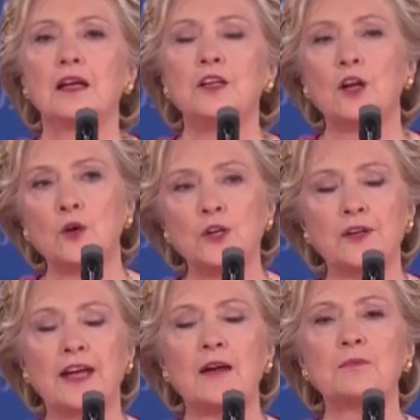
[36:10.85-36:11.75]
You know, your
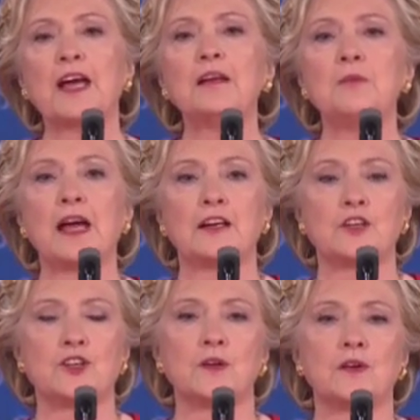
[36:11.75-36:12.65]
campaign
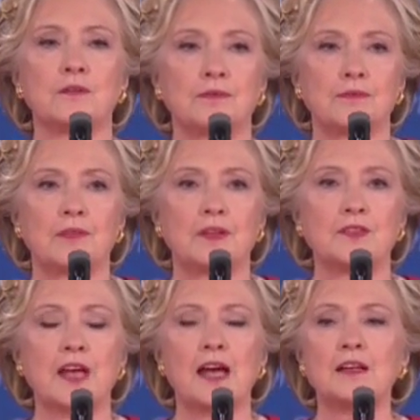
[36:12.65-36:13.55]
manager
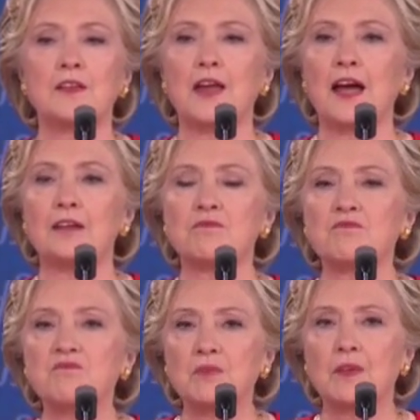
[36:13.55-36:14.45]
said that
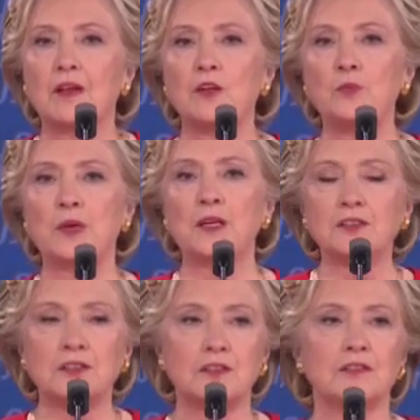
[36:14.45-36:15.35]
you
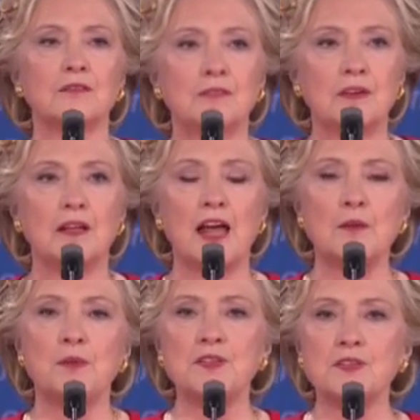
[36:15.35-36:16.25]
built a lot
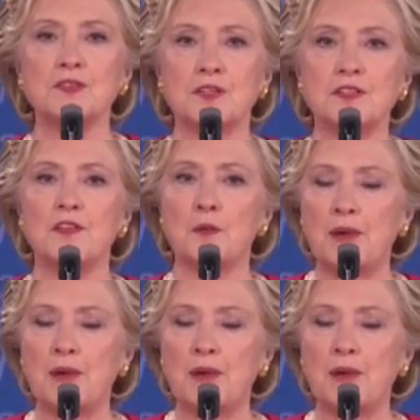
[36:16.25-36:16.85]
of businesses on the